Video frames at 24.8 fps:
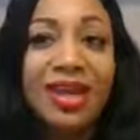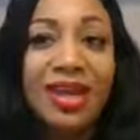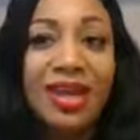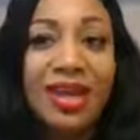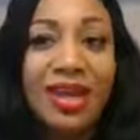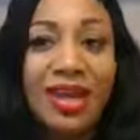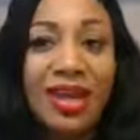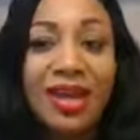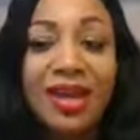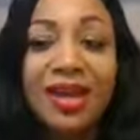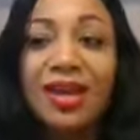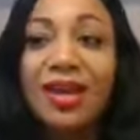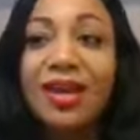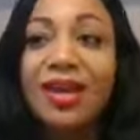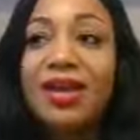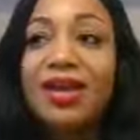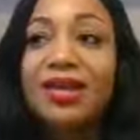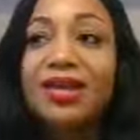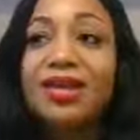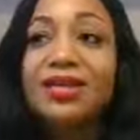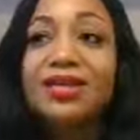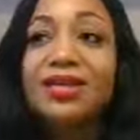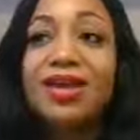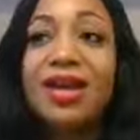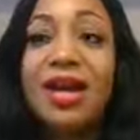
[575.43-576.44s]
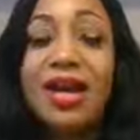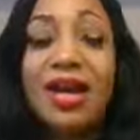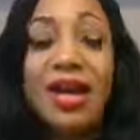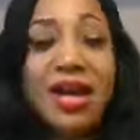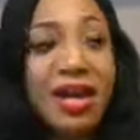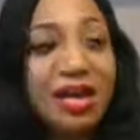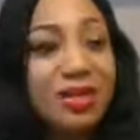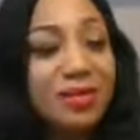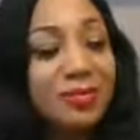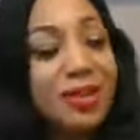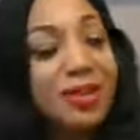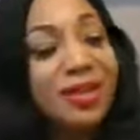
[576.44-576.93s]
And I
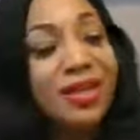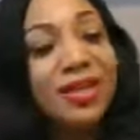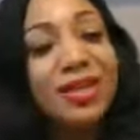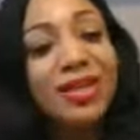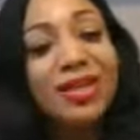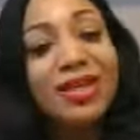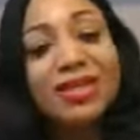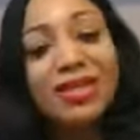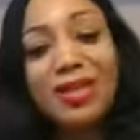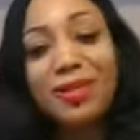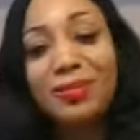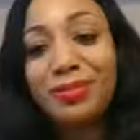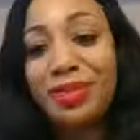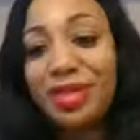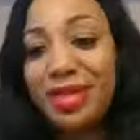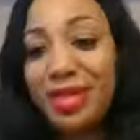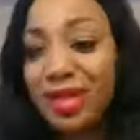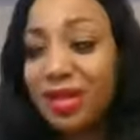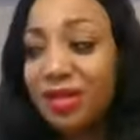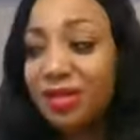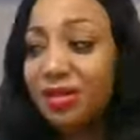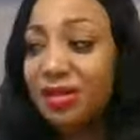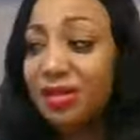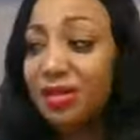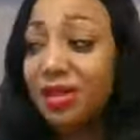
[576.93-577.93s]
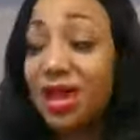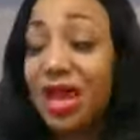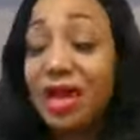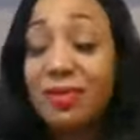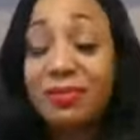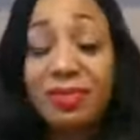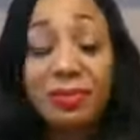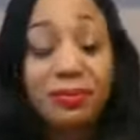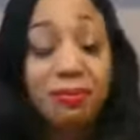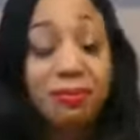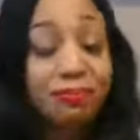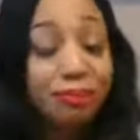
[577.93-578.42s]
asked my kids, and I'm thinking, look,
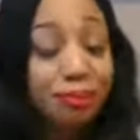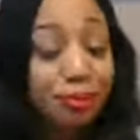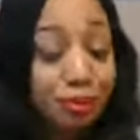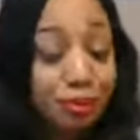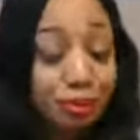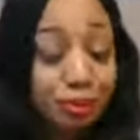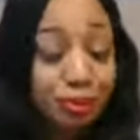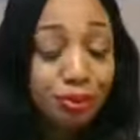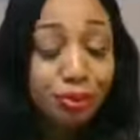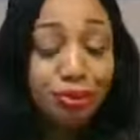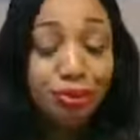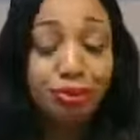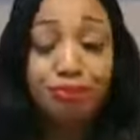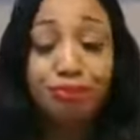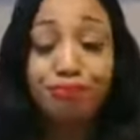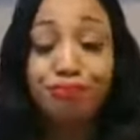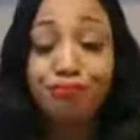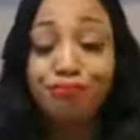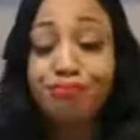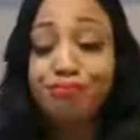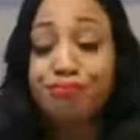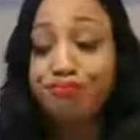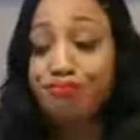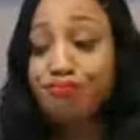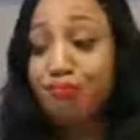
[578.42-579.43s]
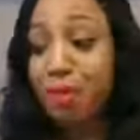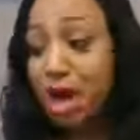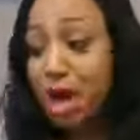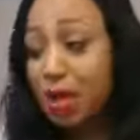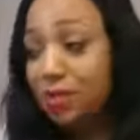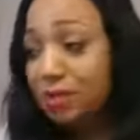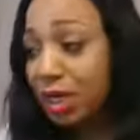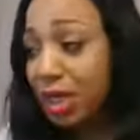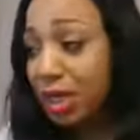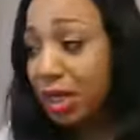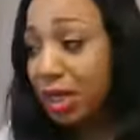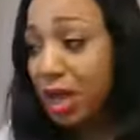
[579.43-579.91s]
I'm the
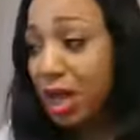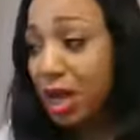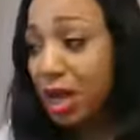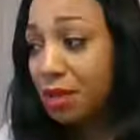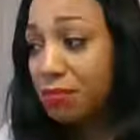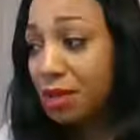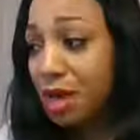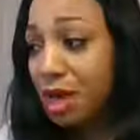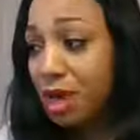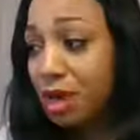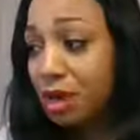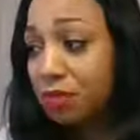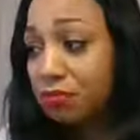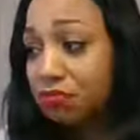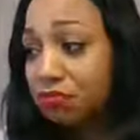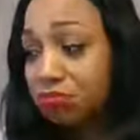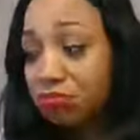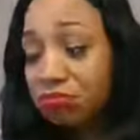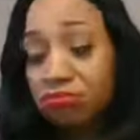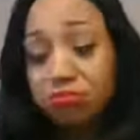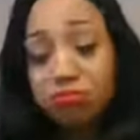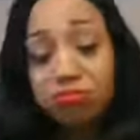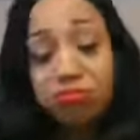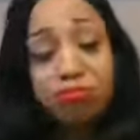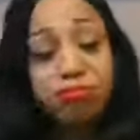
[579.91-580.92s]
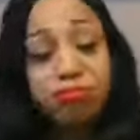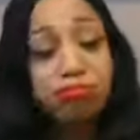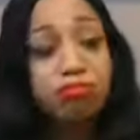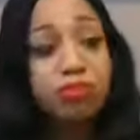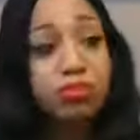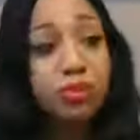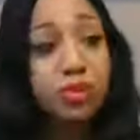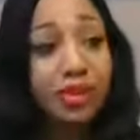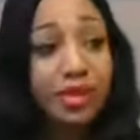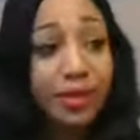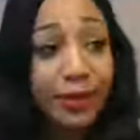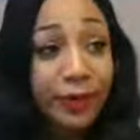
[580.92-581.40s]
bomb.com mom,
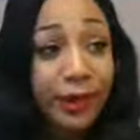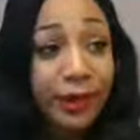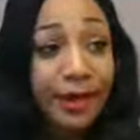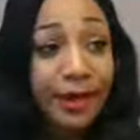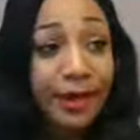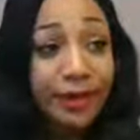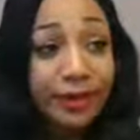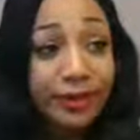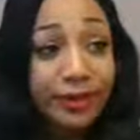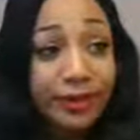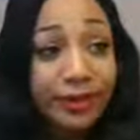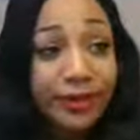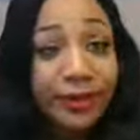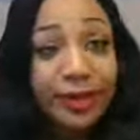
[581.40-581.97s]
pretty great.